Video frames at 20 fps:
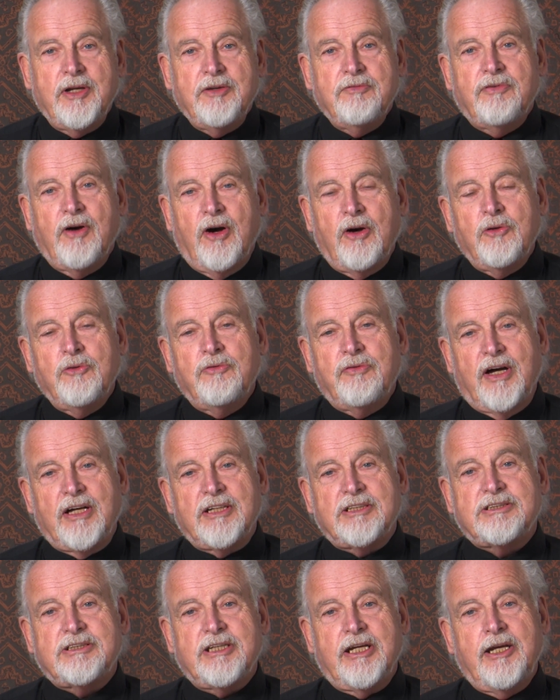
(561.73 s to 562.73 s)
involve
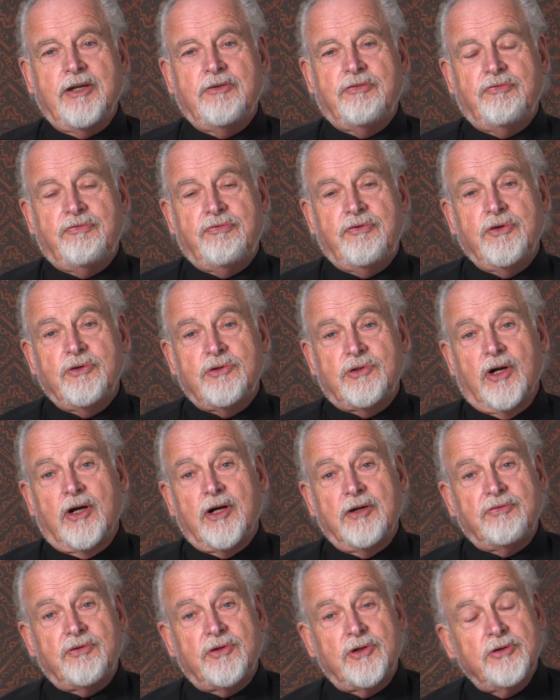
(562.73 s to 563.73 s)
us if you
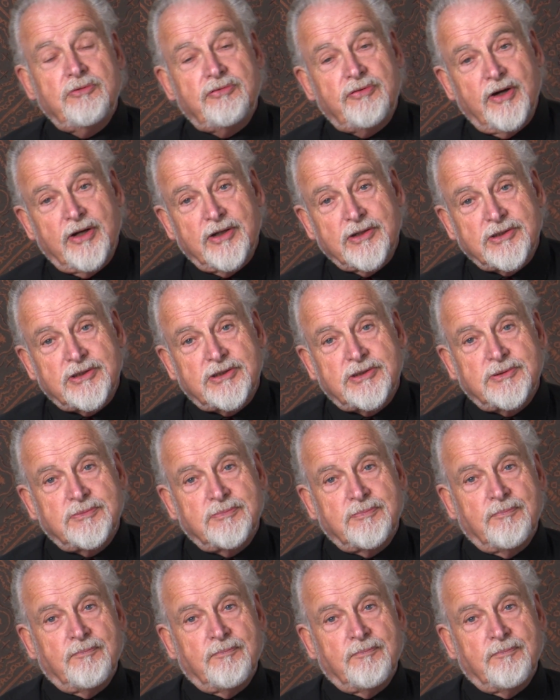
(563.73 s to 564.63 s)
drive through France.